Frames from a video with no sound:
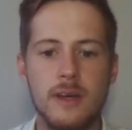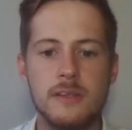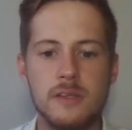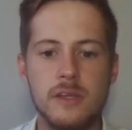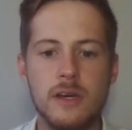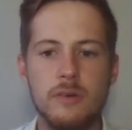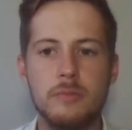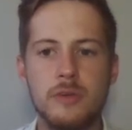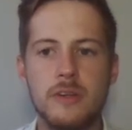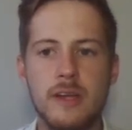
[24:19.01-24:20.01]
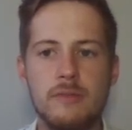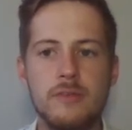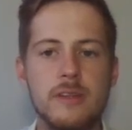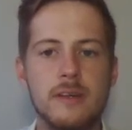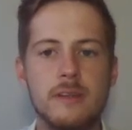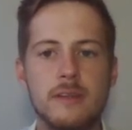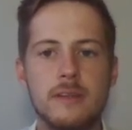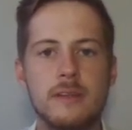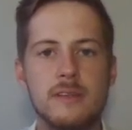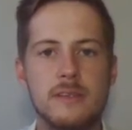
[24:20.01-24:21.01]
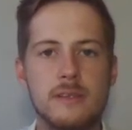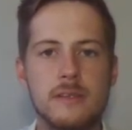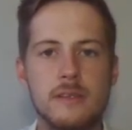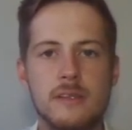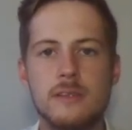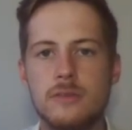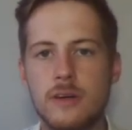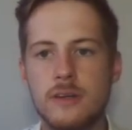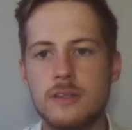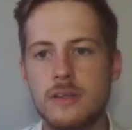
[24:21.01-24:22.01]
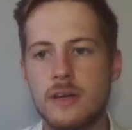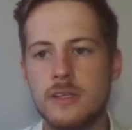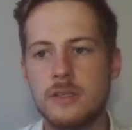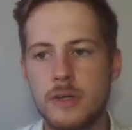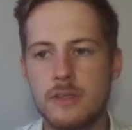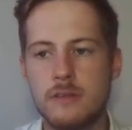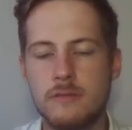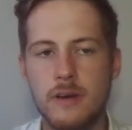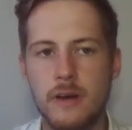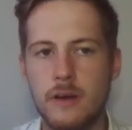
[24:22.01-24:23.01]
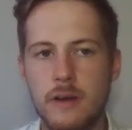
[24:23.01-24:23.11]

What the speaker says: So now we've put in everything that this structure has specified.